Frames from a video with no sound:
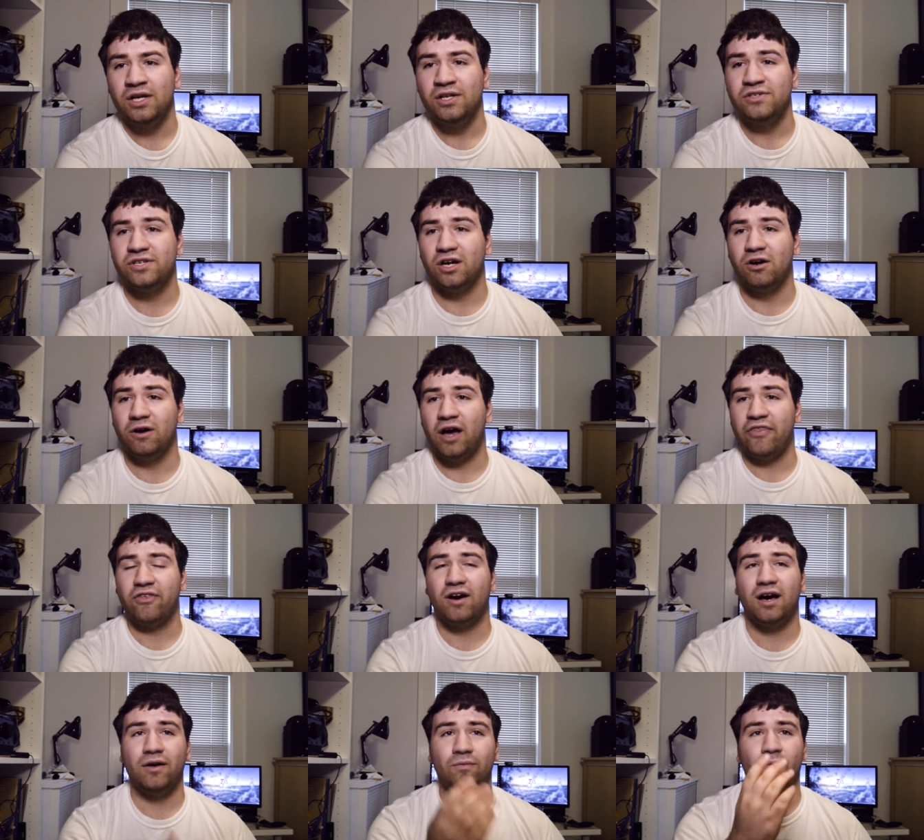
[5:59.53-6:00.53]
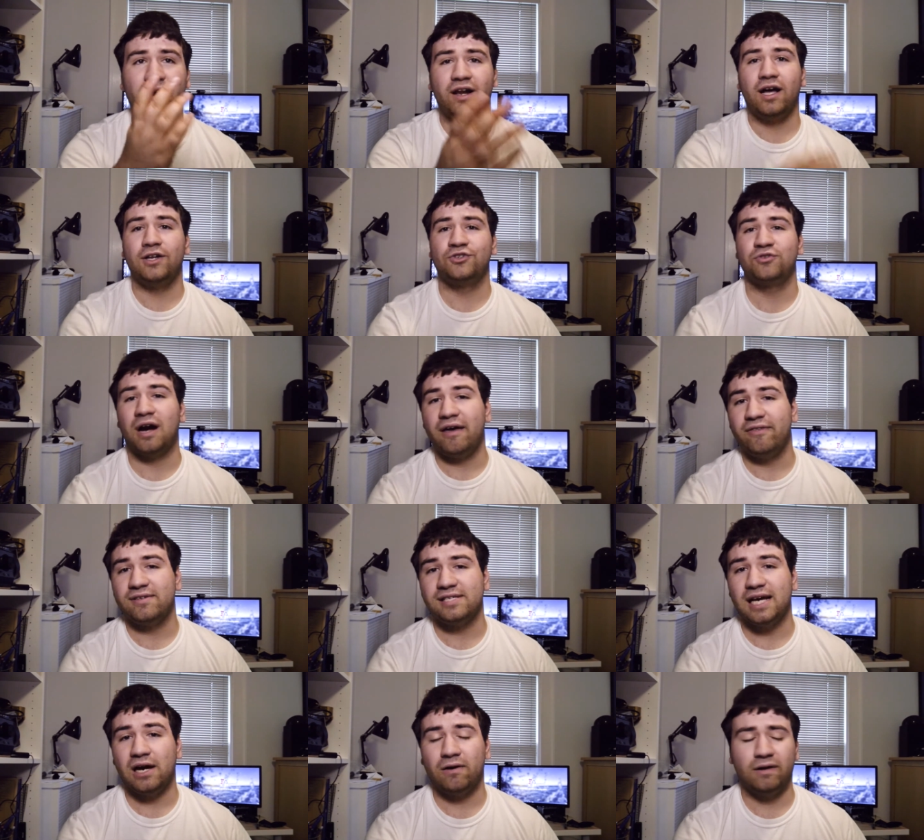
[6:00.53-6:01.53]
So I thought, why not try
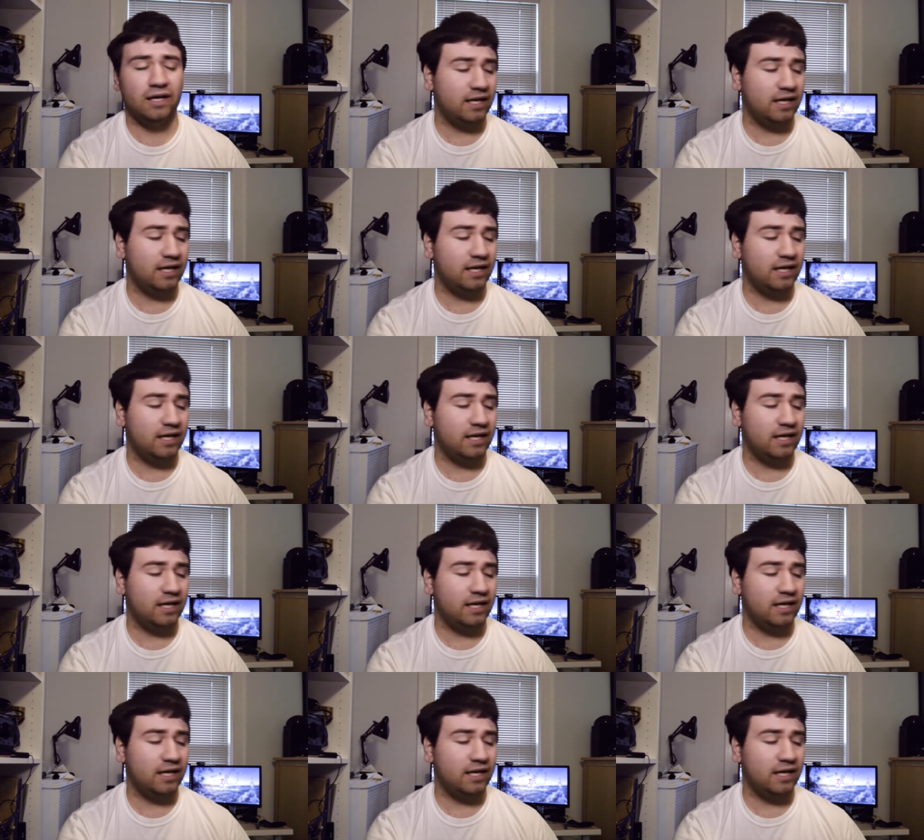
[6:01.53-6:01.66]
this out?